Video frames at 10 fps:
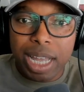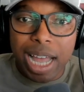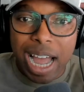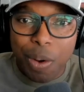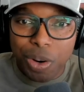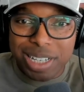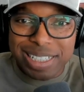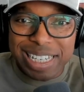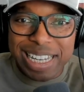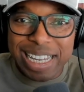I want to
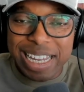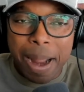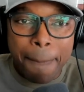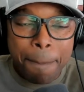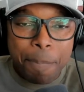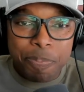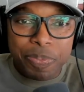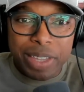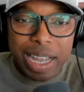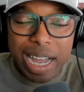see
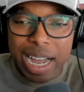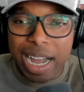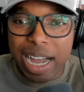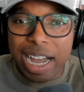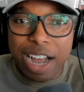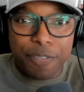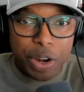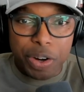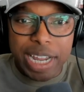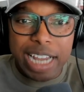a
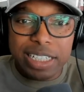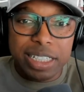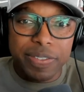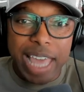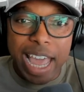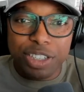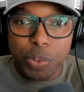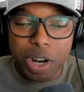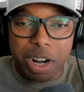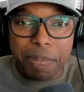variation of that to
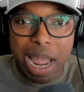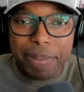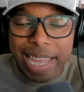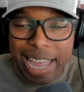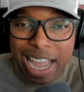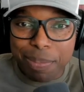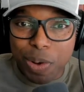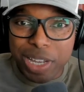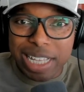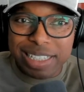where maybe
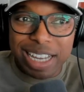Agbo gets